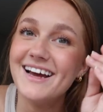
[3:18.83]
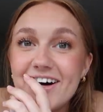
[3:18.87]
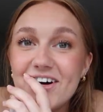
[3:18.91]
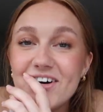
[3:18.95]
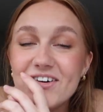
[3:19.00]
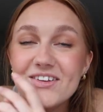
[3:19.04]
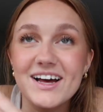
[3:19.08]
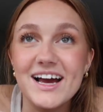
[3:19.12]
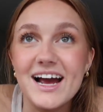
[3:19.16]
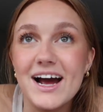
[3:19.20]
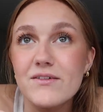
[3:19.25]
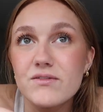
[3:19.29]

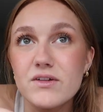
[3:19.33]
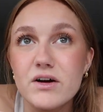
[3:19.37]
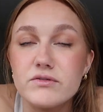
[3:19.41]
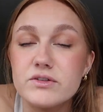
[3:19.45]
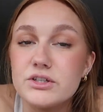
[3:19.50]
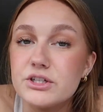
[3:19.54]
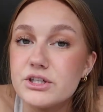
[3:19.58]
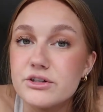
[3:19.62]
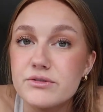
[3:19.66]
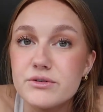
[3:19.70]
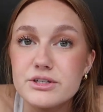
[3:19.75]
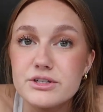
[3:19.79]
All I have
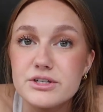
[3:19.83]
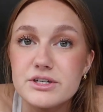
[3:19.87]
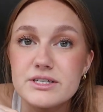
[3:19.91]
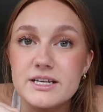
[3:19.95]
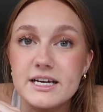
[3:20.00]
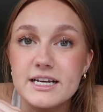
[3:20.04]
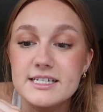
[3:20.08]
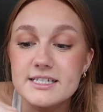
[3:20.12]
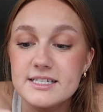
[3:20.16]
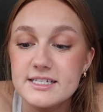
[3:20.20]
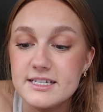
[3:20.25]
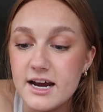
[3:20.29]
left to do is
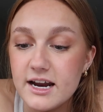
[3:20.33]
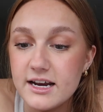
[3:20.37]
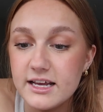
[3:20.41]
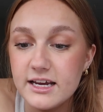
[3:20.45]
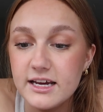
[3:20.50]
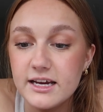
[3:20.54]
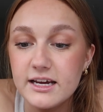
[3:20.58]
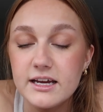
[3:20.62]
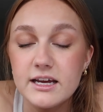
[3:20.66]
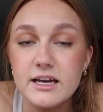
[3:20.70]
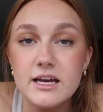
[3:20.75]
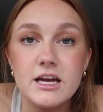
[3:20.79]
just like
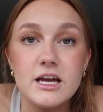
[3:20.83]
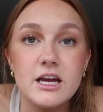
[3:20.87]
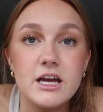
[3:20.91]
study